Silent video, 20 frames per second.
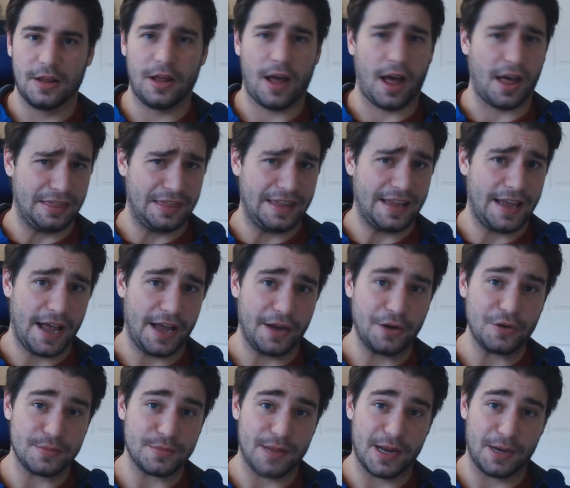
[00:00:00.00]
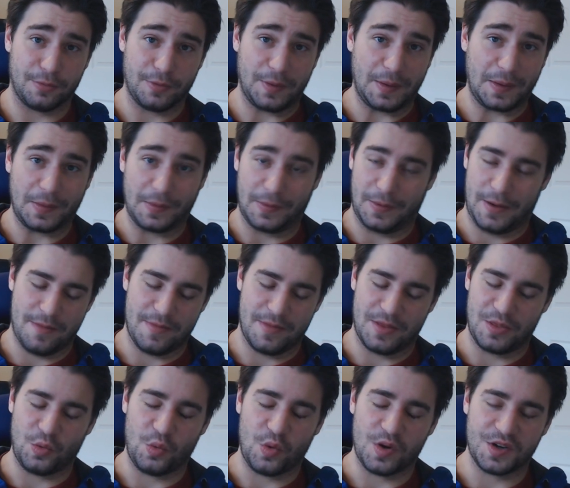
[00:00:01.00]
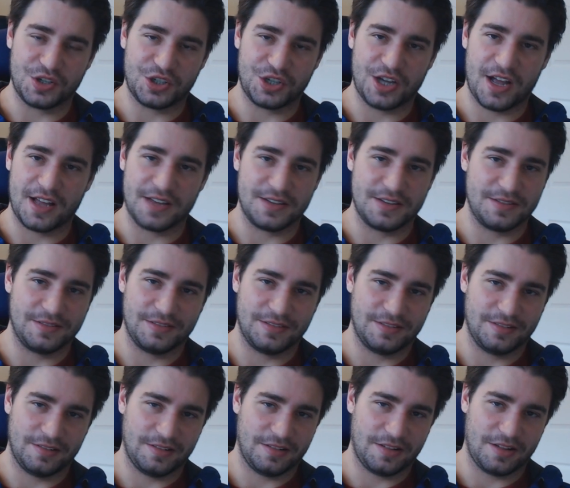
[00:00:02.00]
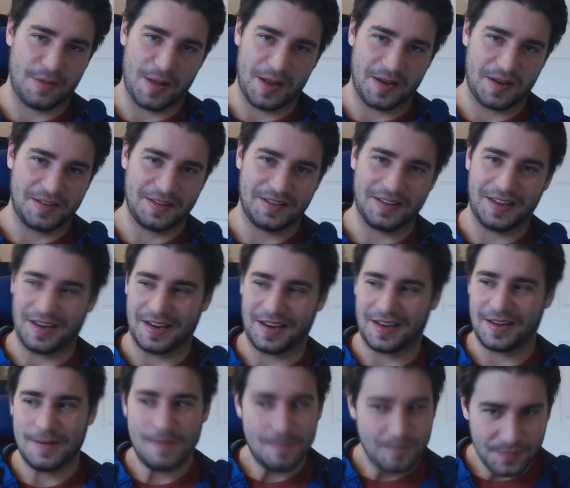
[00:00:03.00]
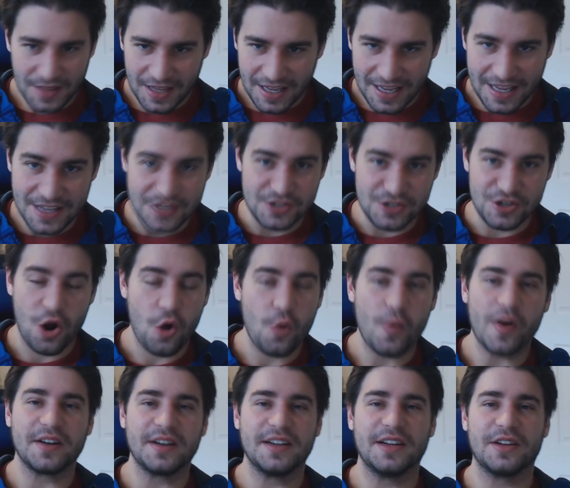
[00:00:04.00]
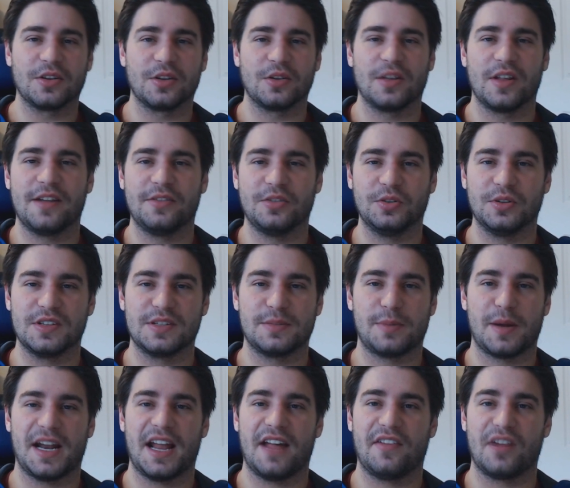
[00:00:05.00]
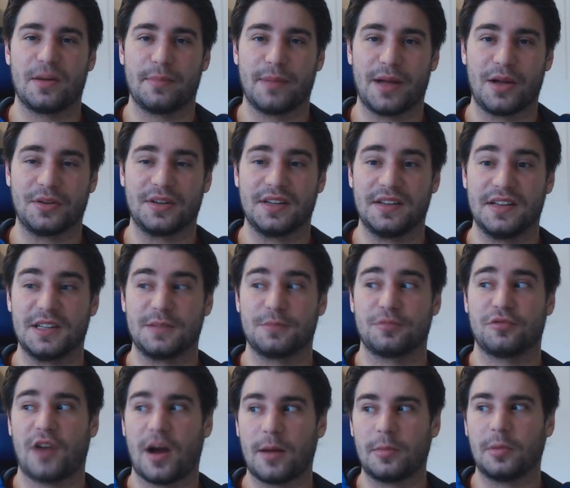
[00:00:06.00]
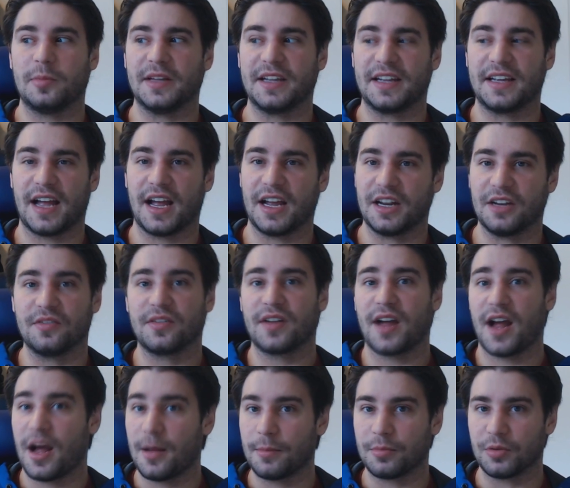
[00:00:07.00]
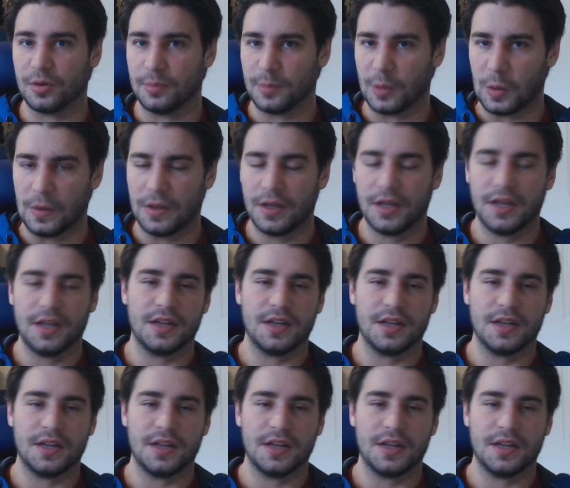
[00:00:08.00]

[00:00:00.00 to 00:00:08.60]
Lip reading: I think Kaido's made it pretty clear. I mean, the one shot, come on, like, he's nowhere near their level despite having a bounty that's probably kind of comparable.